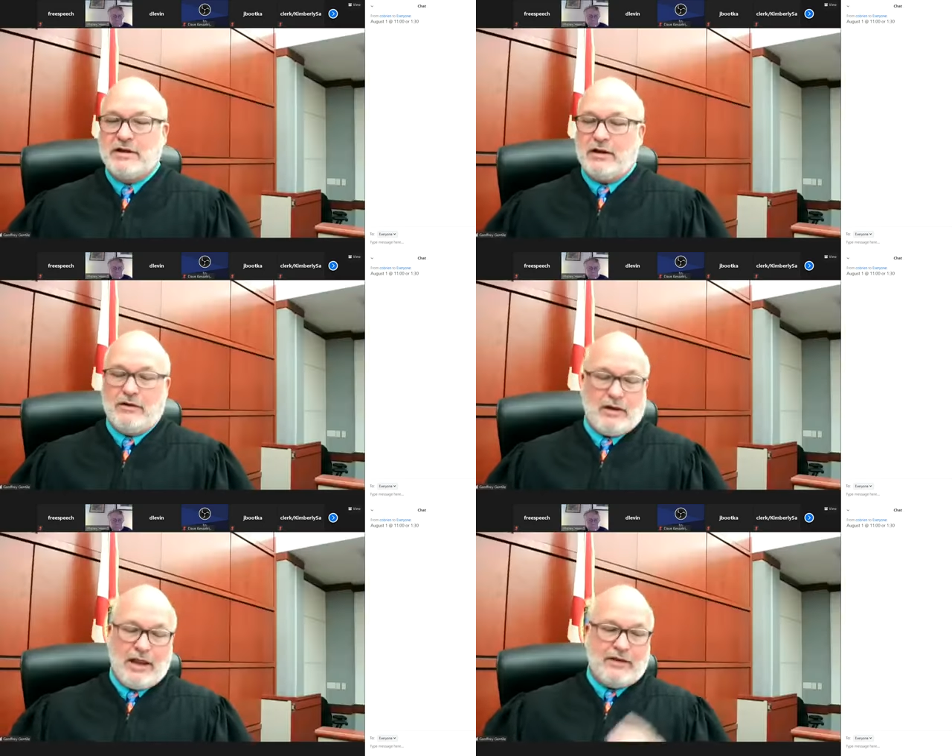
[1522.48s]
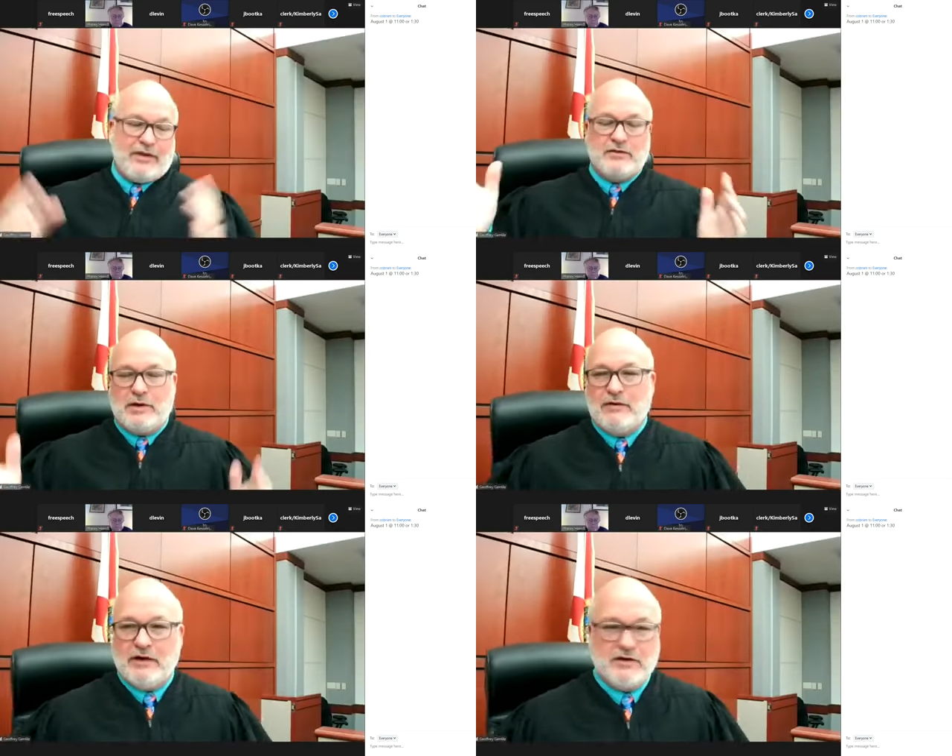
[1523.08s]
A lot of things we
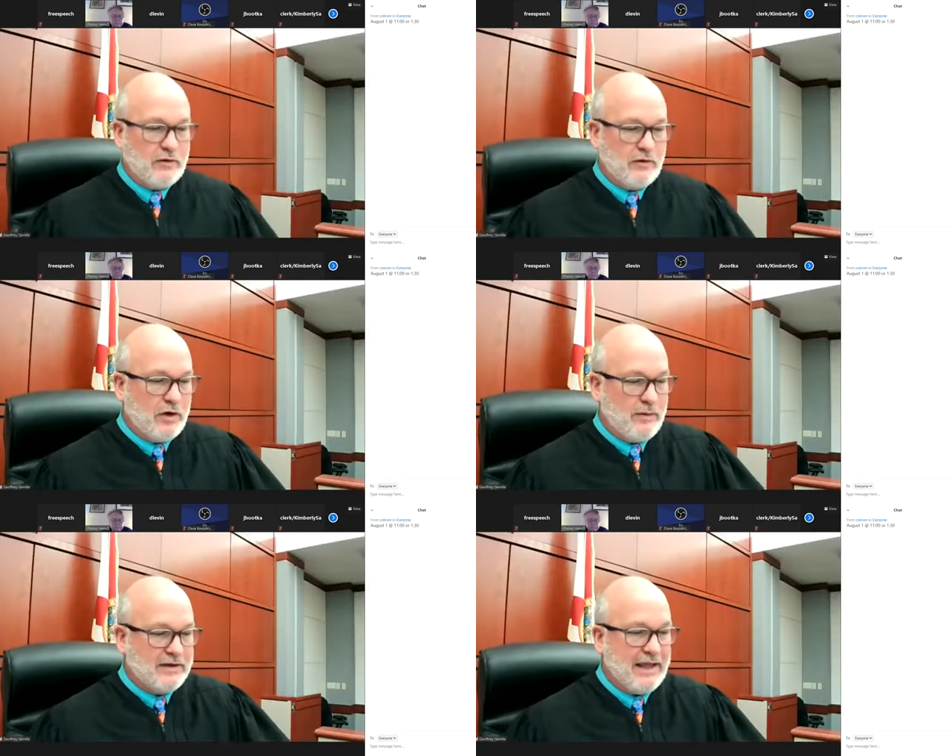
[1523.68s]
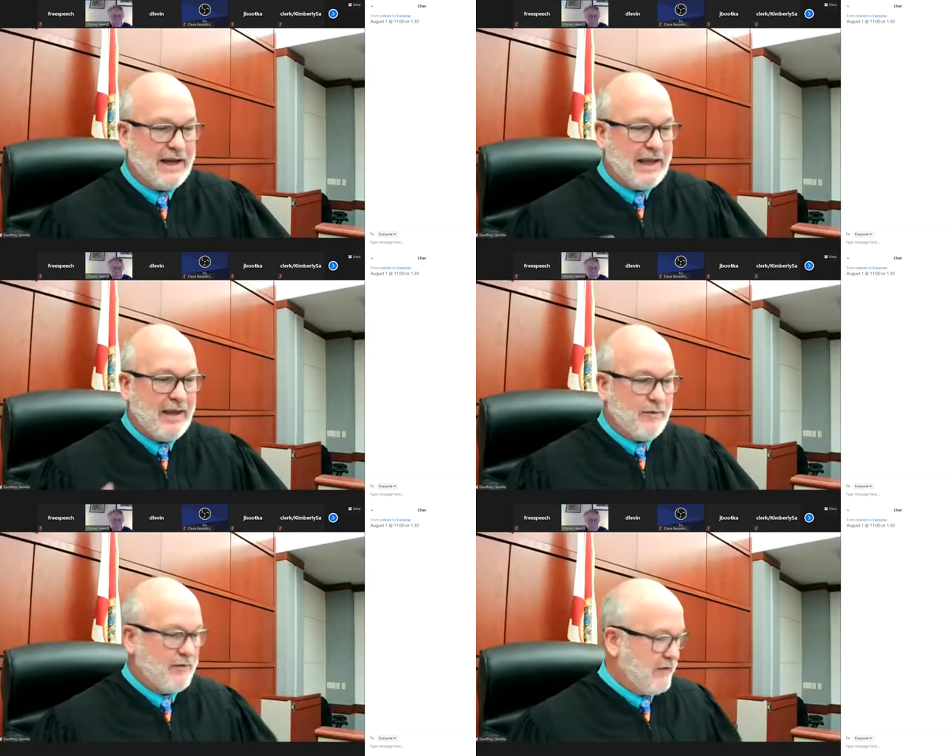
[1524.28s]
can fix with agreements that
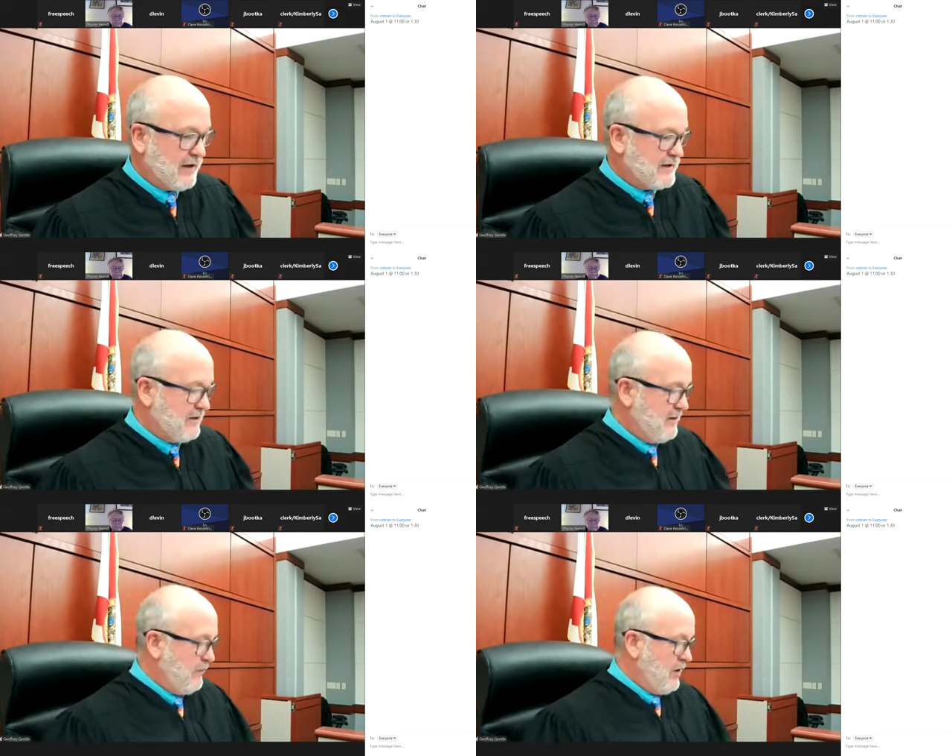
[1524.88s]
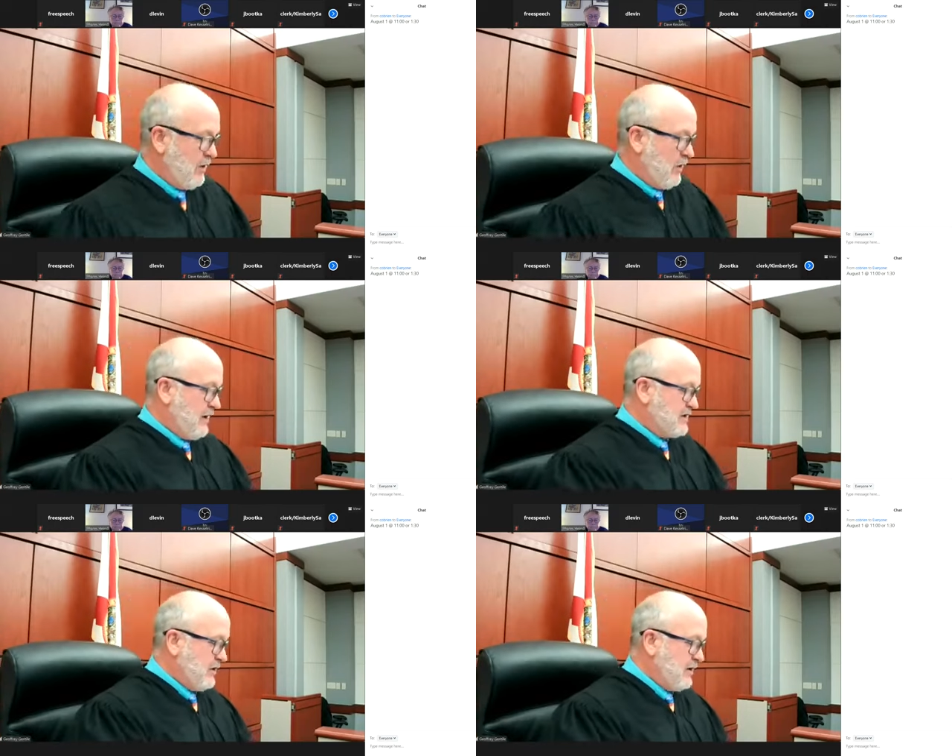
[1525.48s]
can't be fixed. All
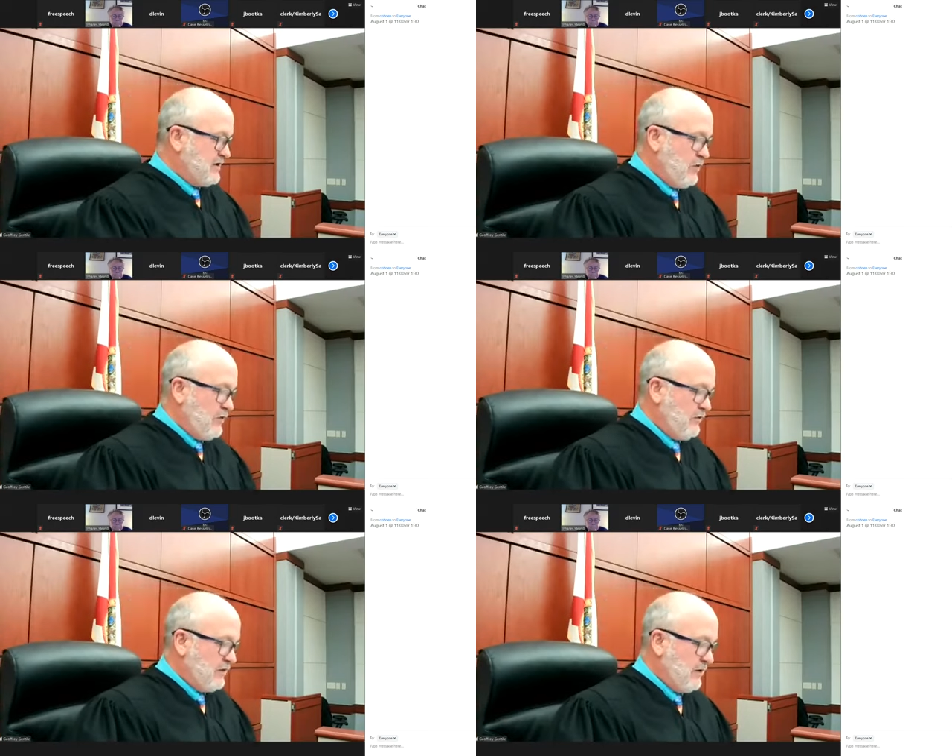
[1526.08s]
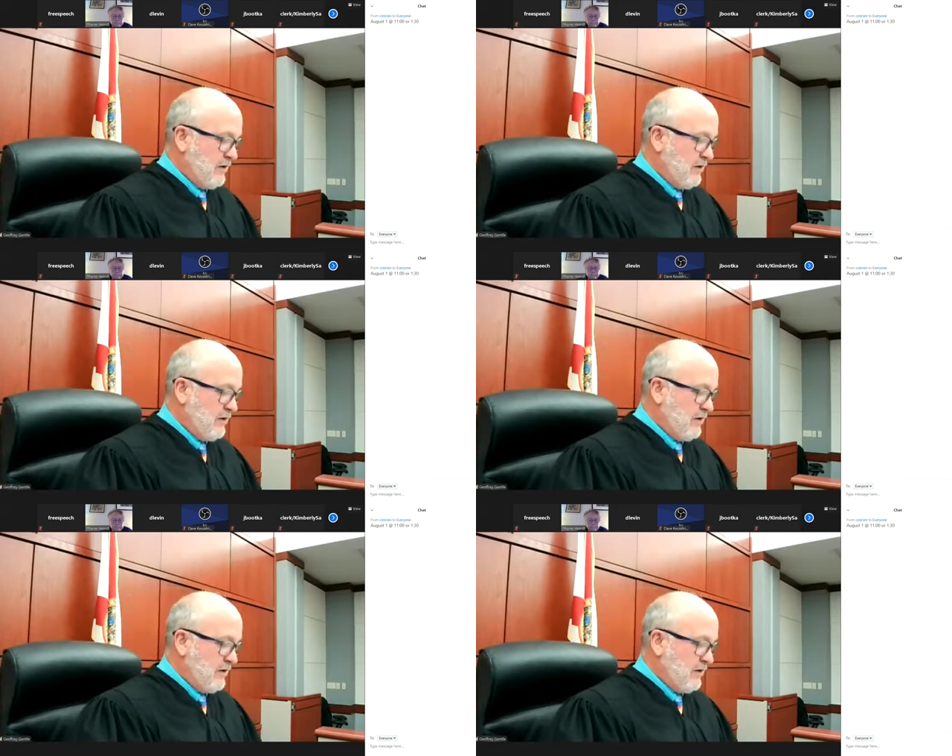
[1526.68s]
right, so let's move.